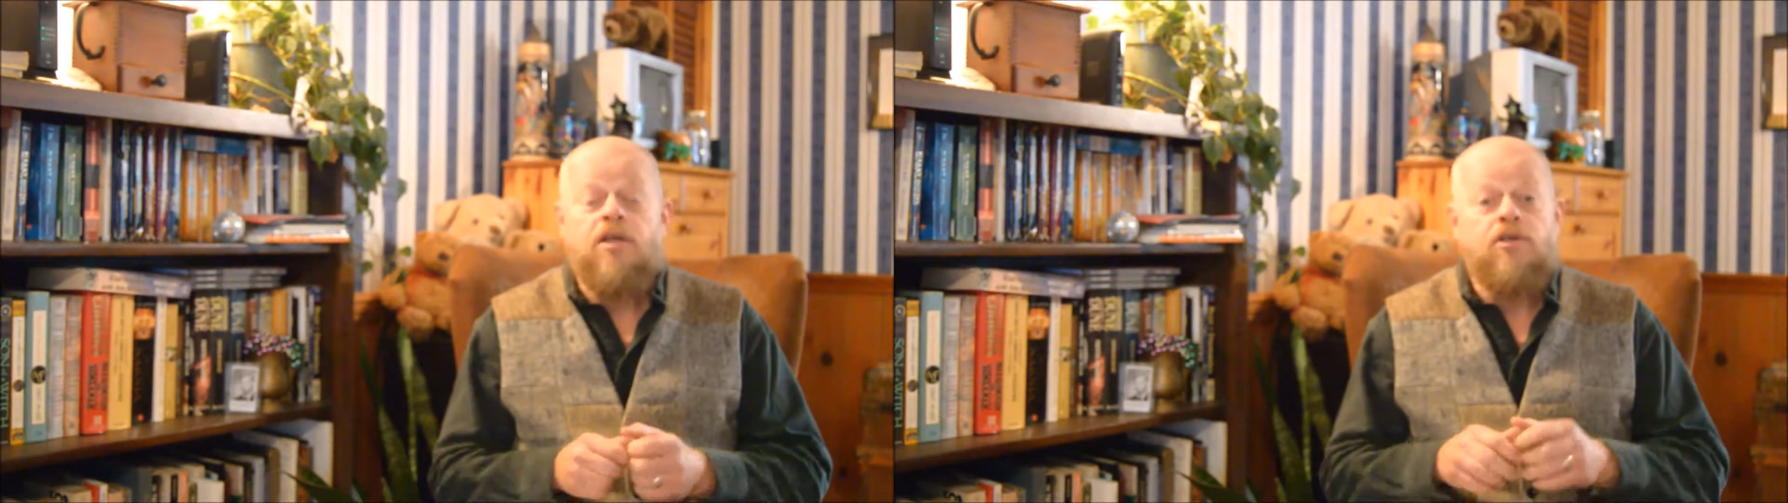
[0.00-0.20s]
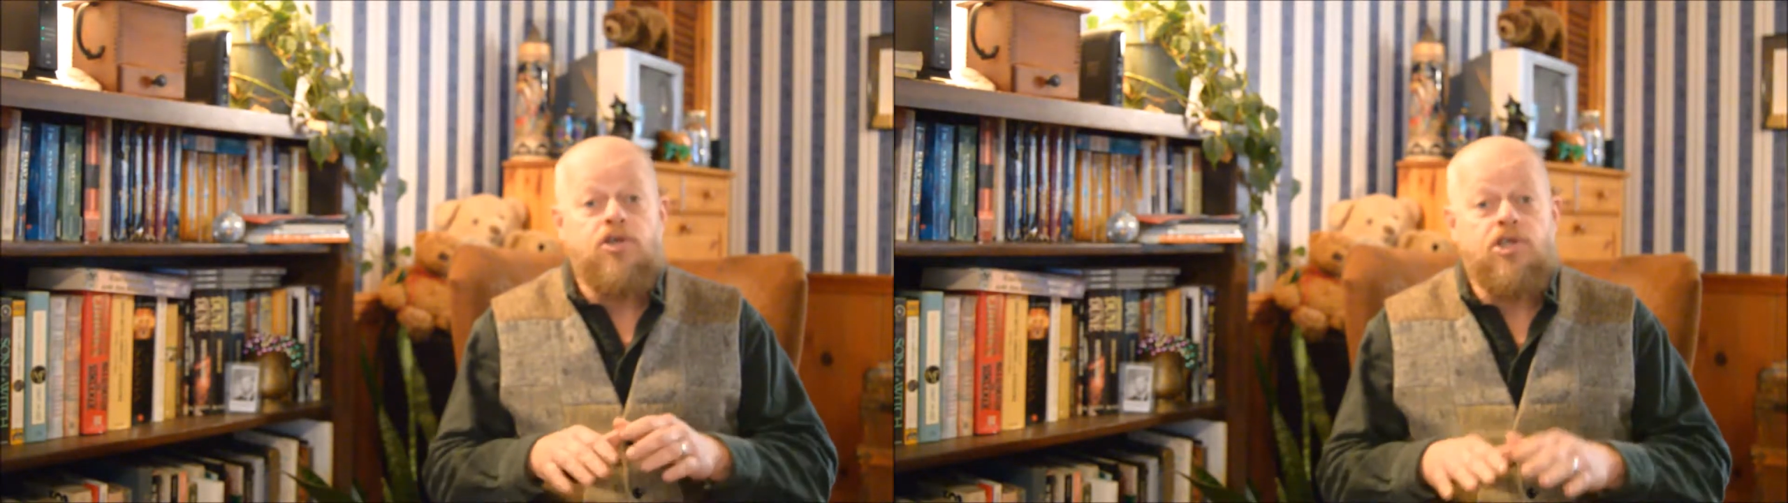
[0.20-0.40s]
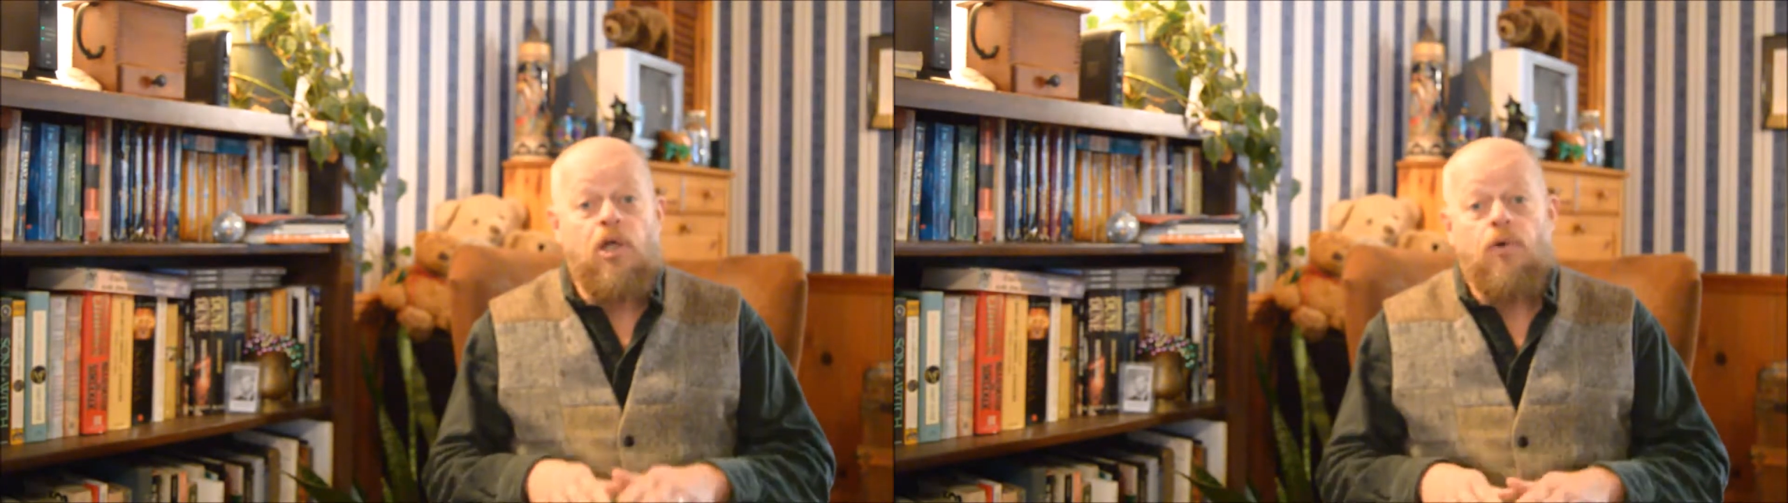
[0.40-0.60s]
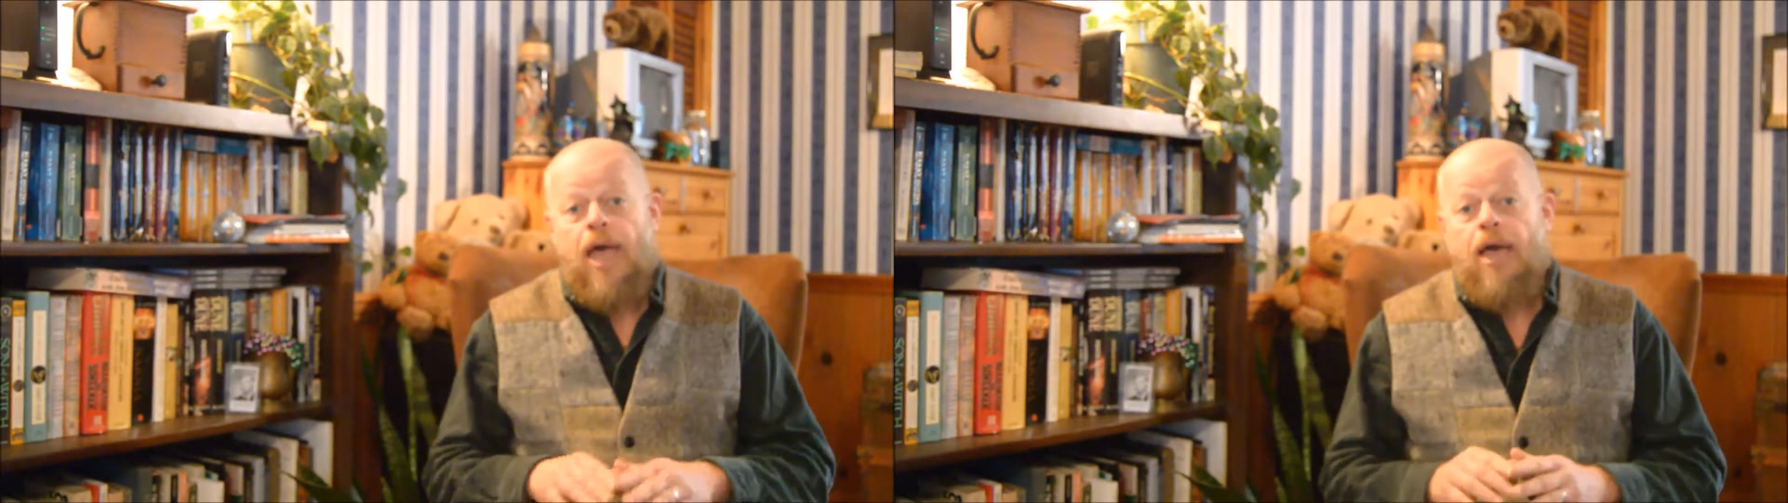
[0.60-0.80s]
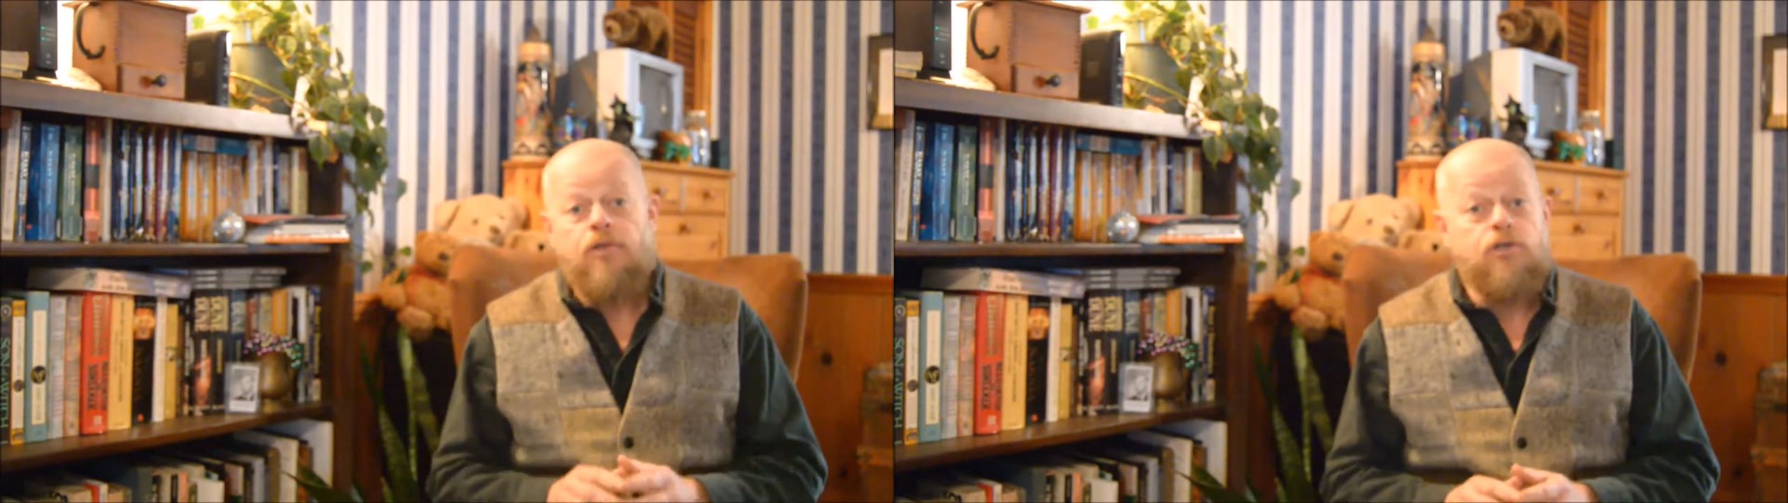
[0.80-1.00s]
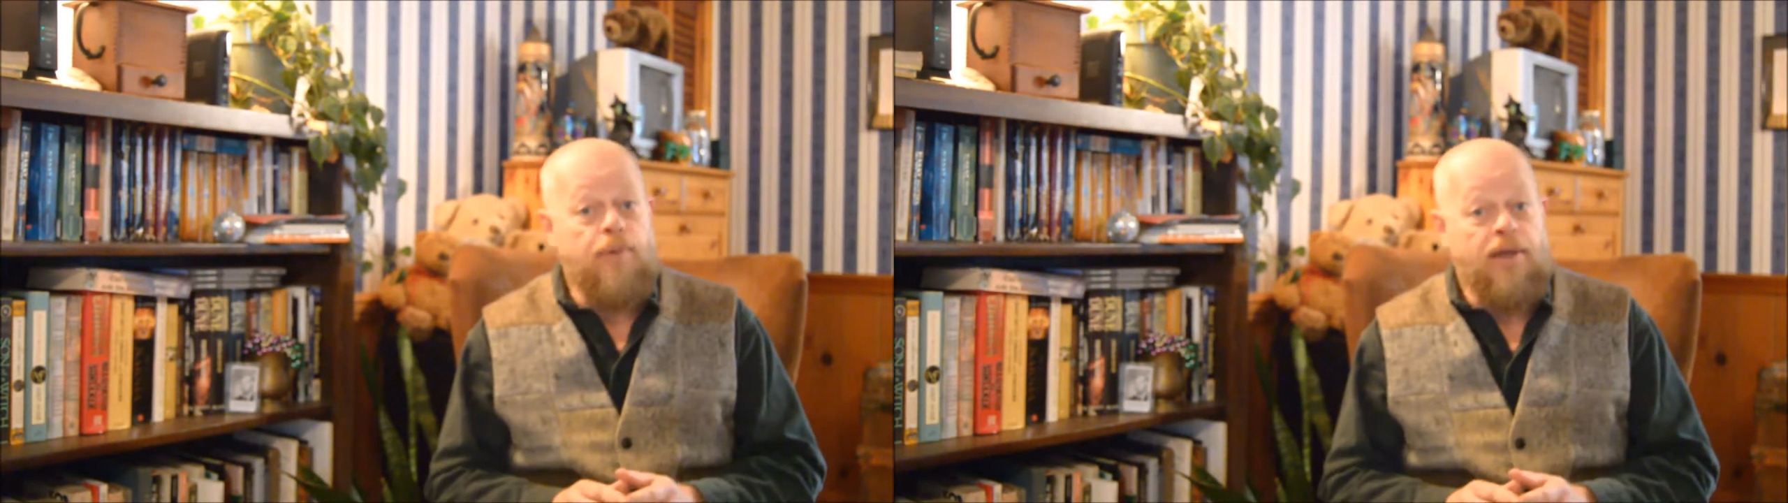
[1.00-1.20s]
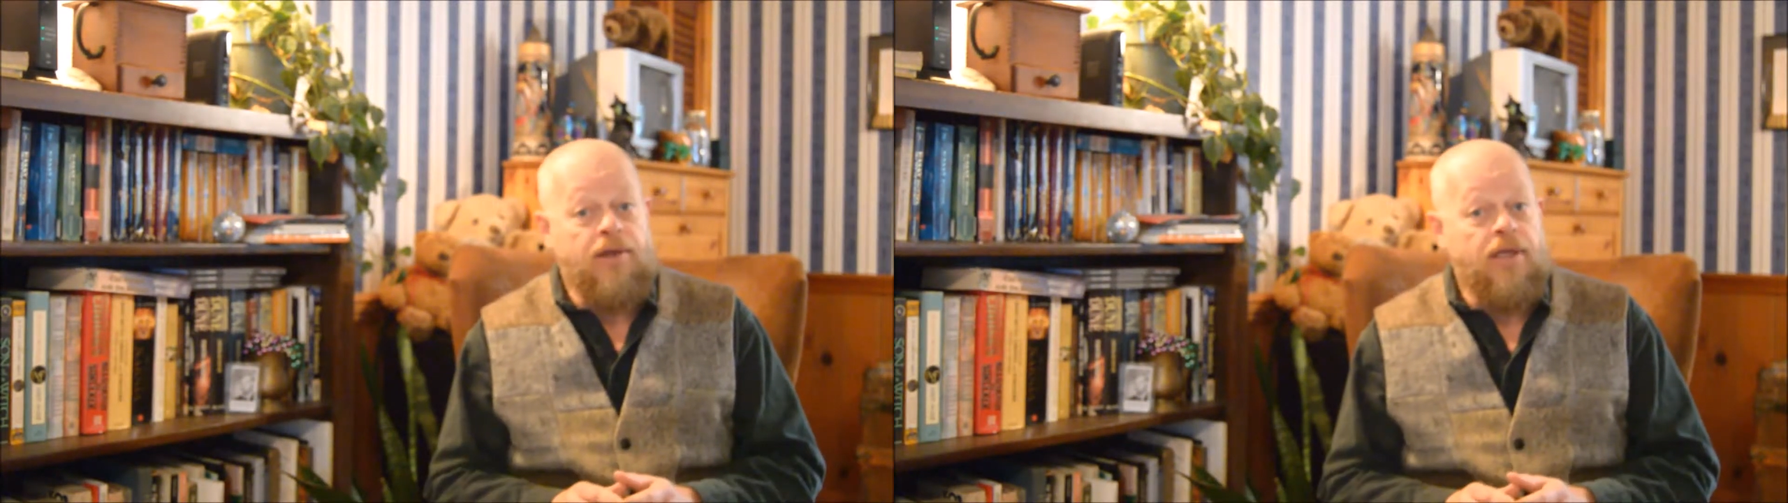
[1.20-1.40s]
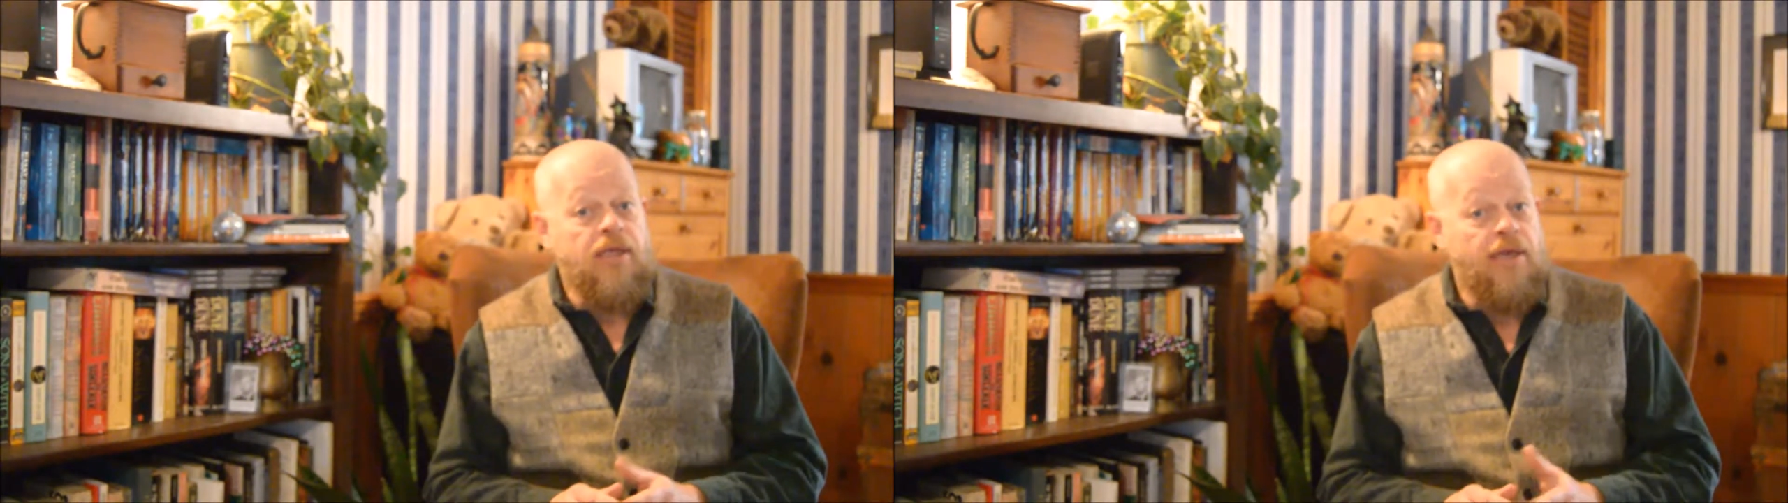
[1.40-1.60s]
to slow down spending